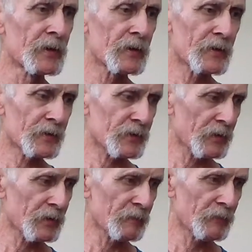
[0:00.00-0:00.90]
It's
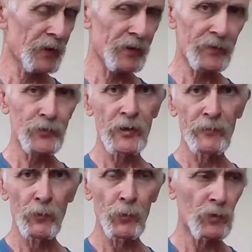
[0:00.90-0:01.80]
a very
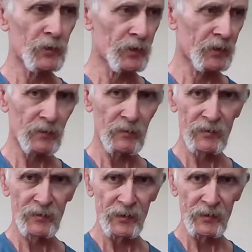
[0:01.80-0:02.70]
straightforward little
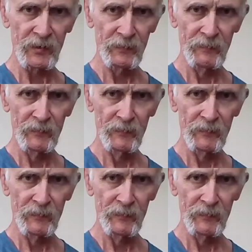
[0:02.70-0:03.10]
study.